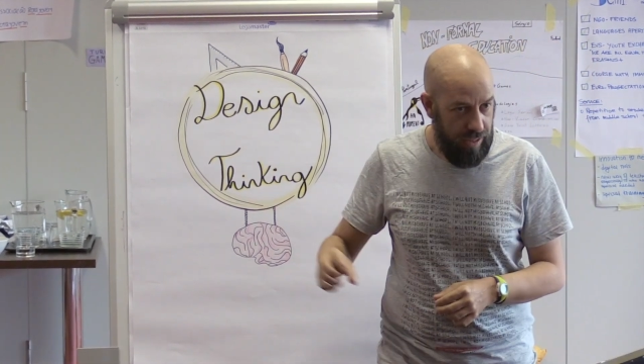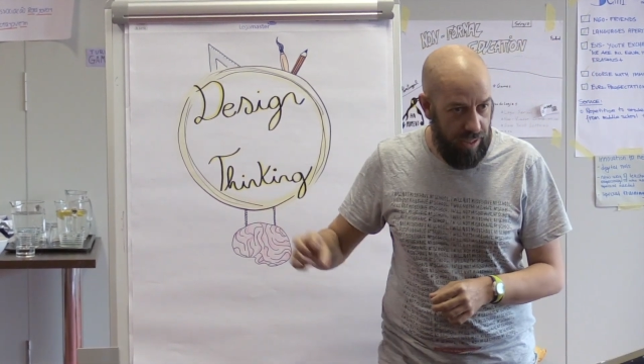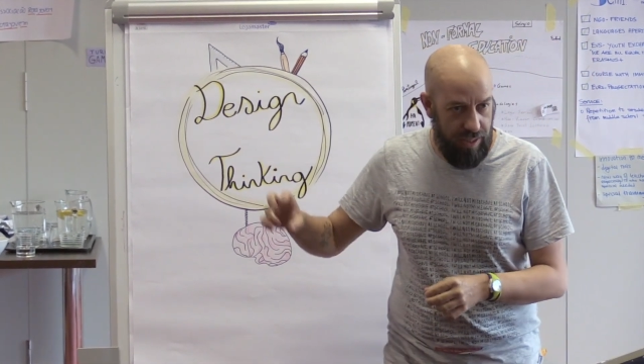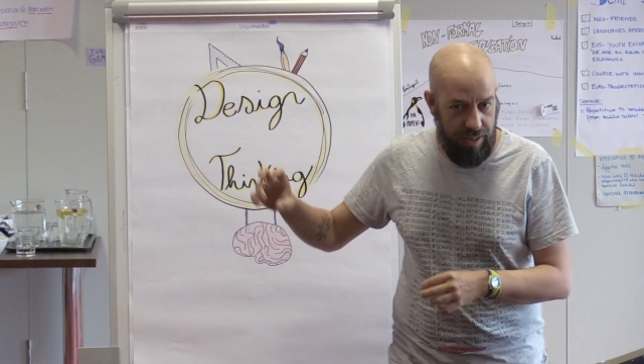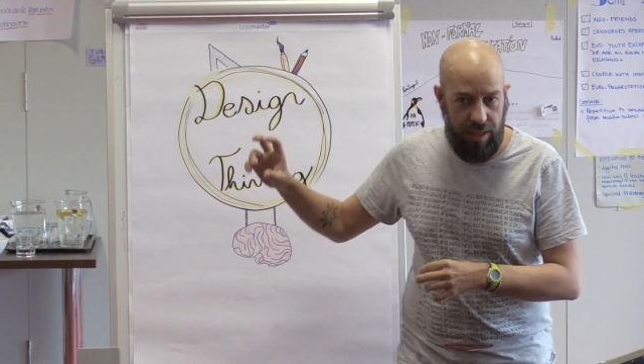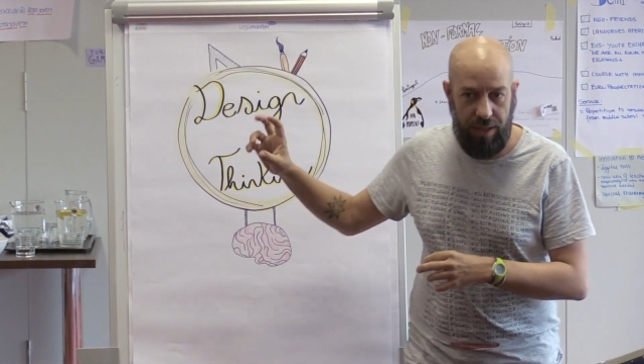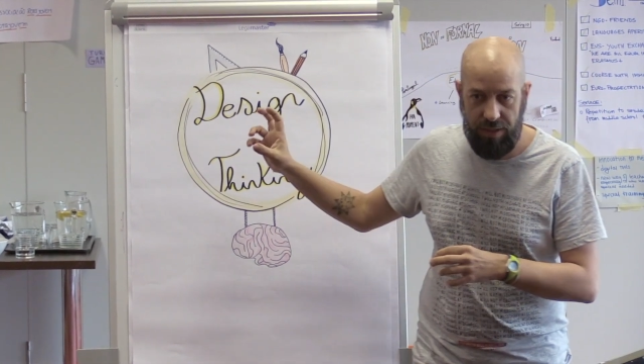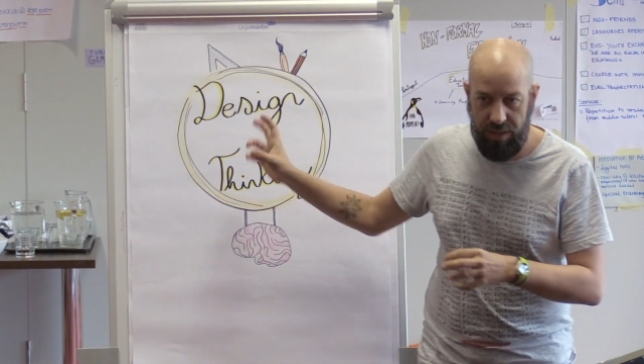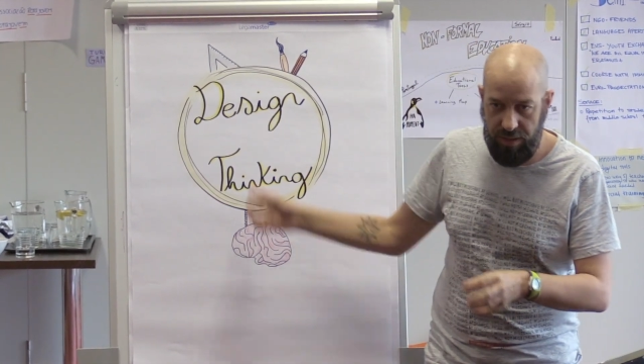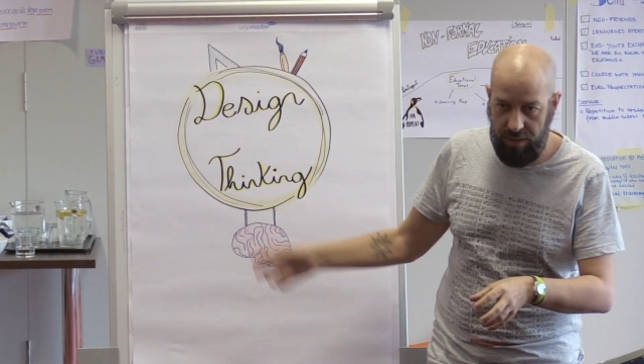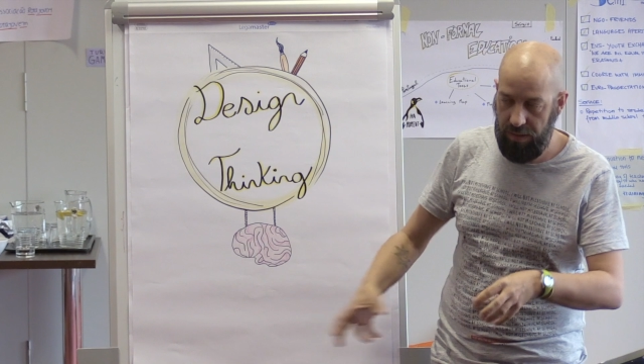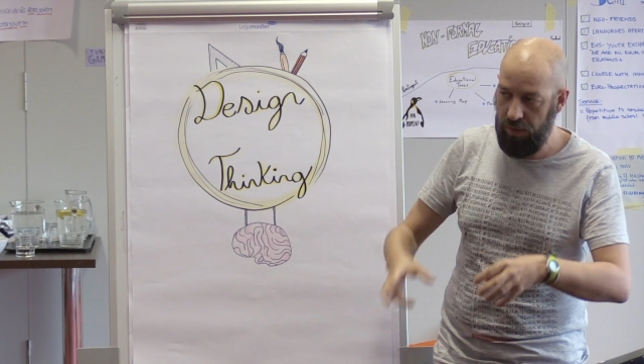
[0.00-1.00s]
And then
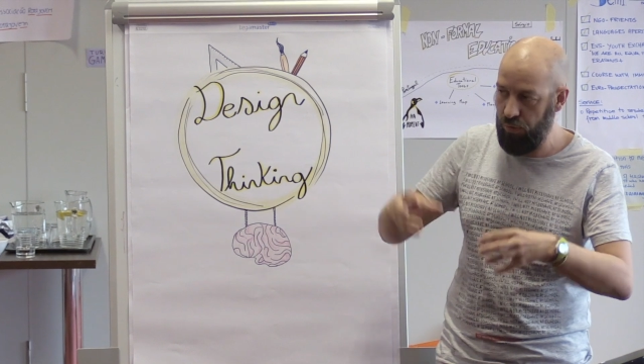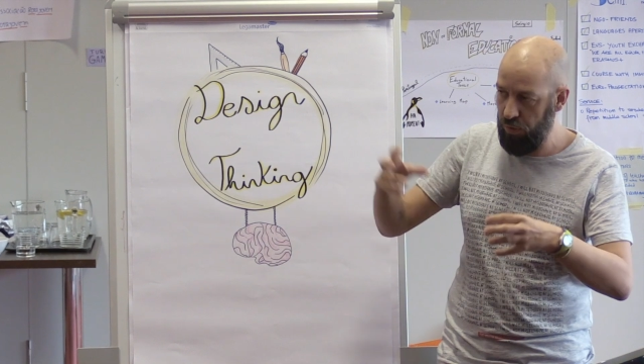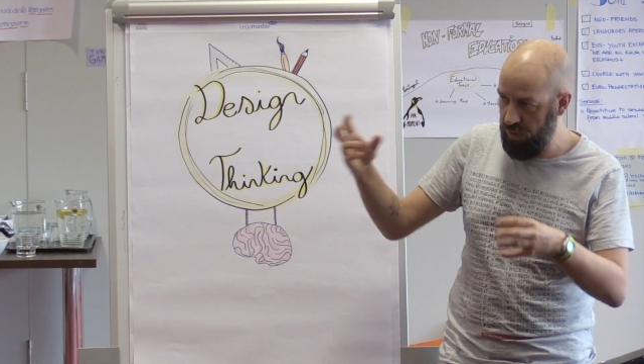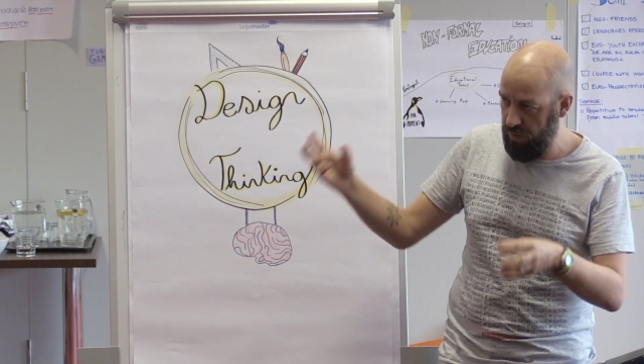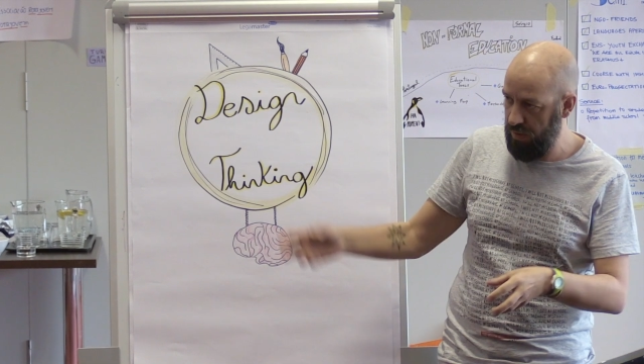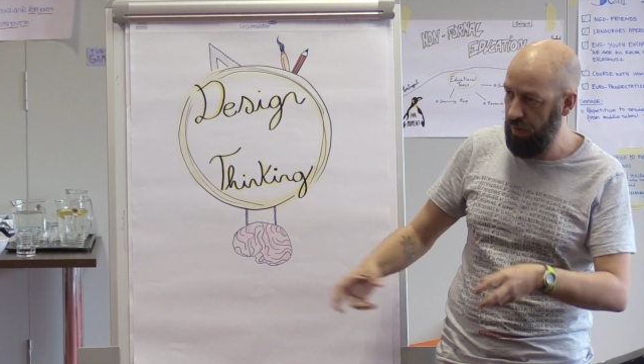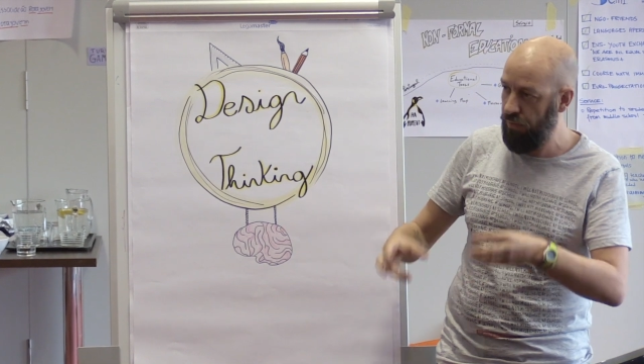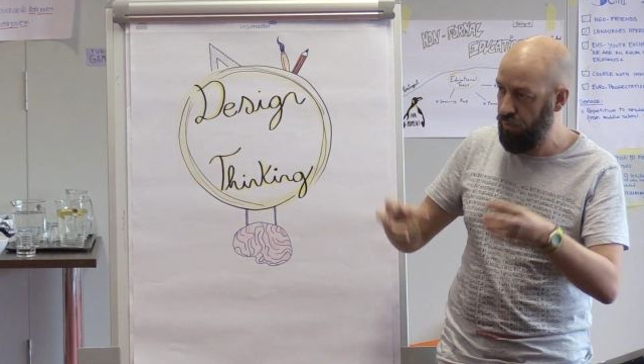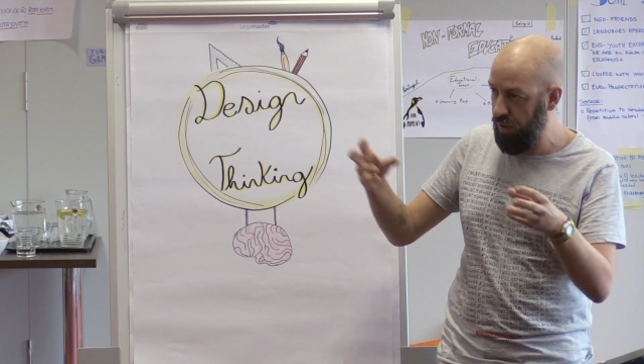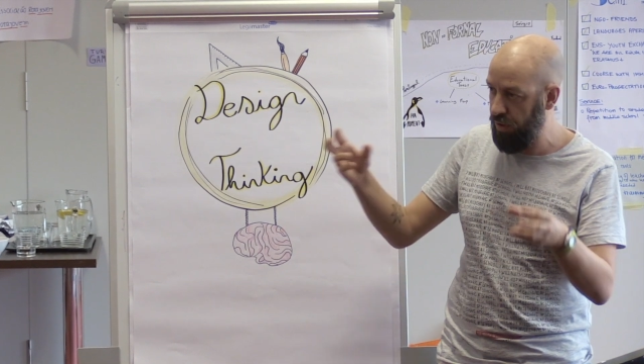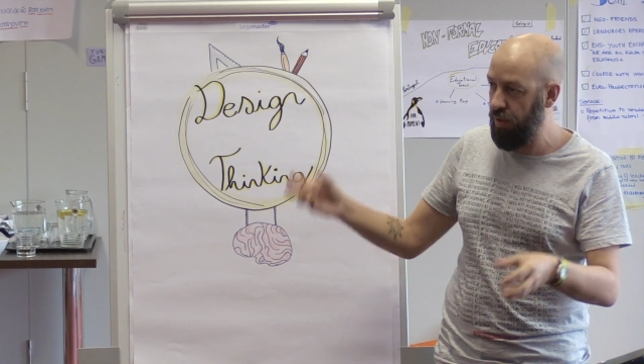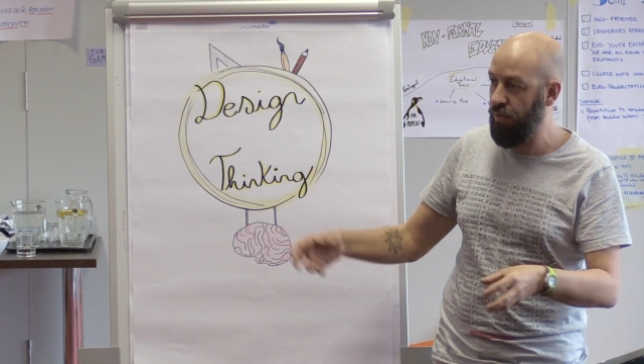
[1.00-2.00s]
it was
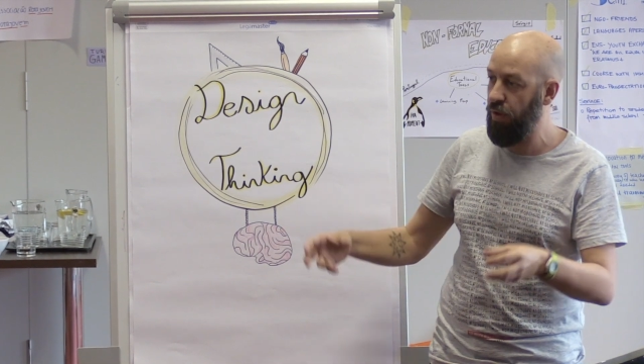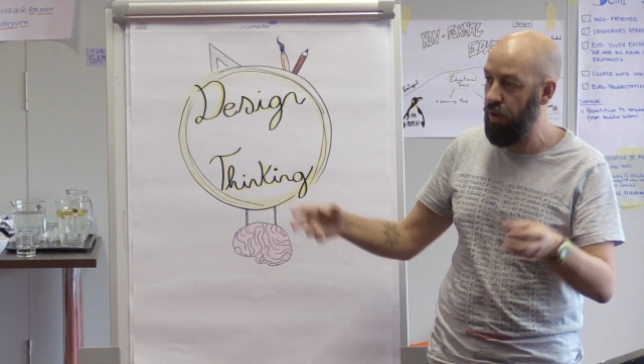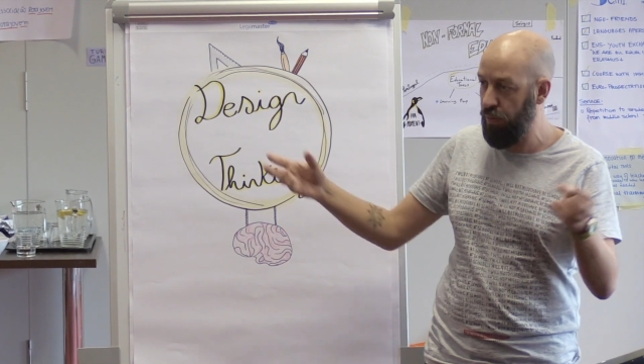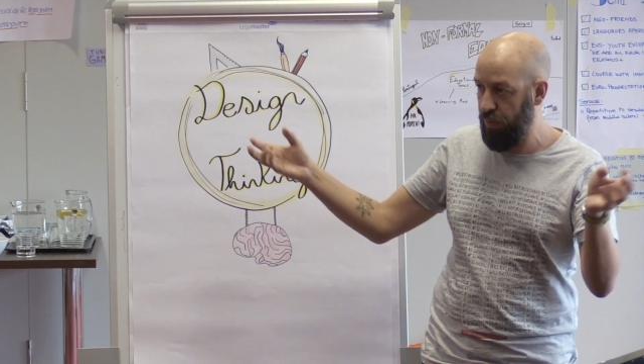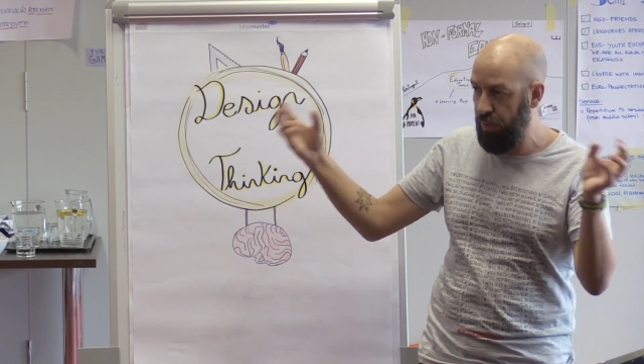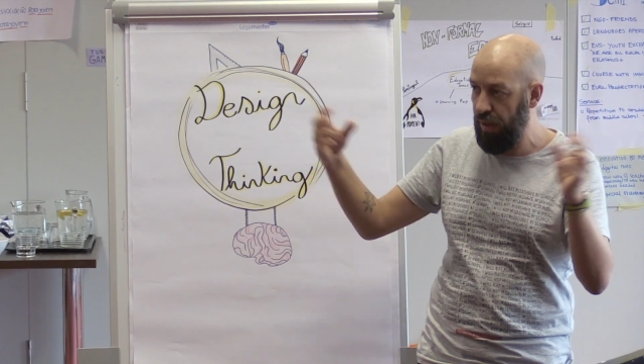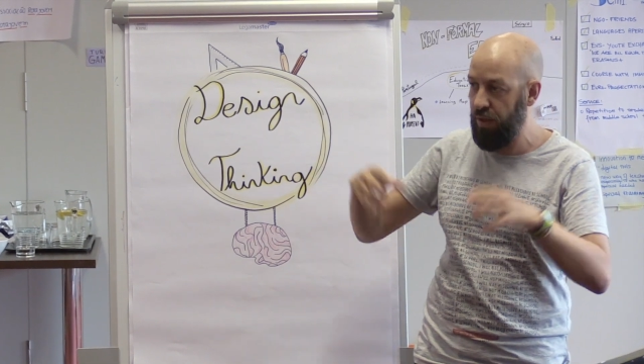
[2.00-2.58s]
further developed by